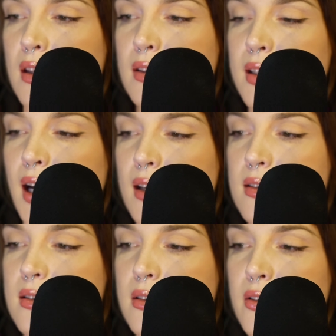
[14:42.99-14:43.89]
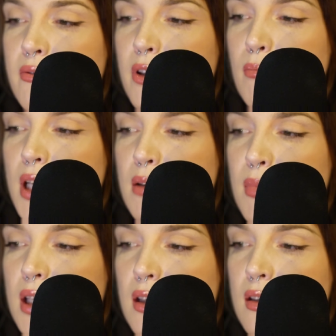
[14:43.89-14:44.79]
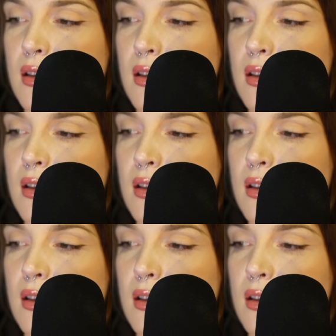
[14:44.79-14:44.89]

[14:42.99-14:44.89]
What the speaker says: the last for Minnie.